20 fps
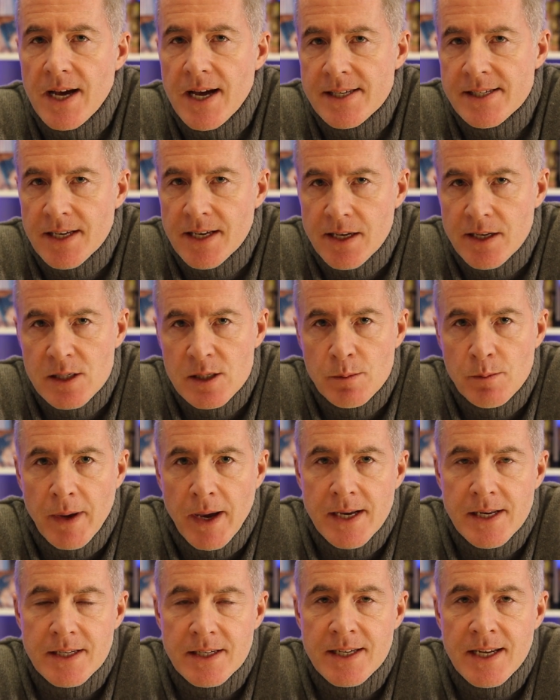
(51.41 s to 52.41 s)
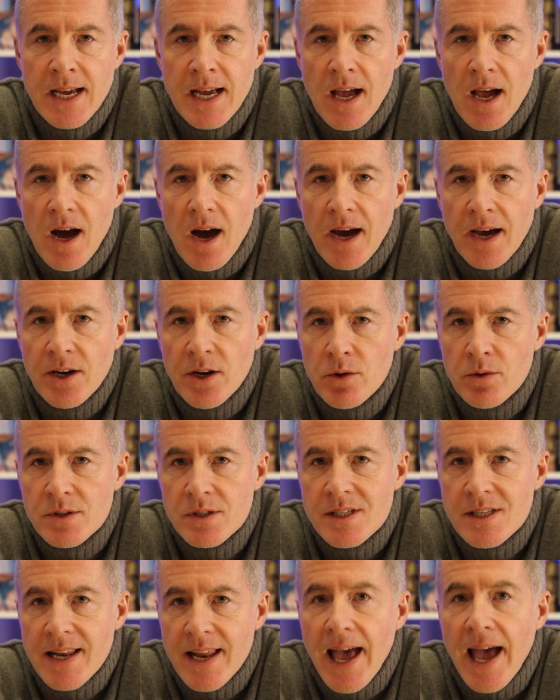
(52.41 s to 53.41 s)
as I expected, I
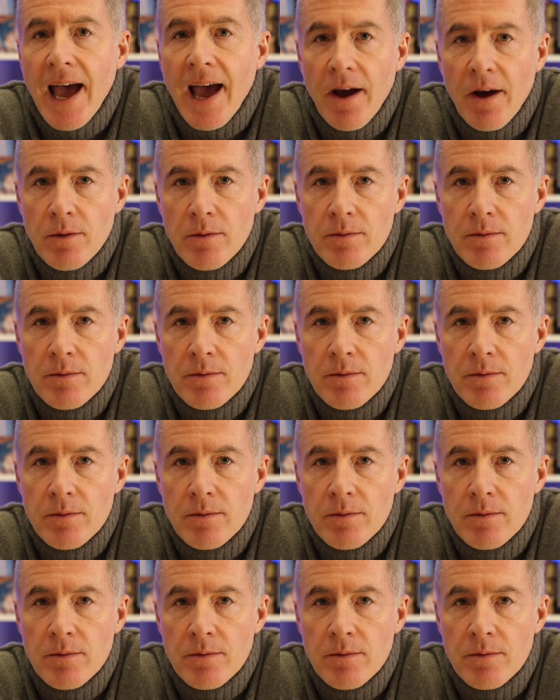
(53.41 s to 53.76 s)
notice now